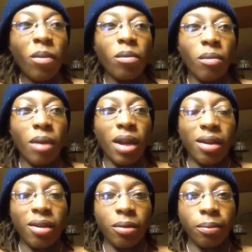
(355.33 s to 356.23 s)

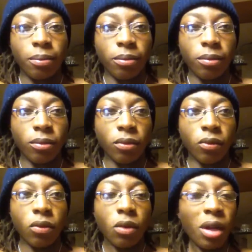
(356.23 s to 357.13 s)
Well,
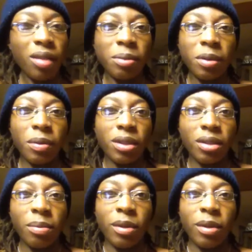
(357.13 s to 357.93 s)
that's pretty much it.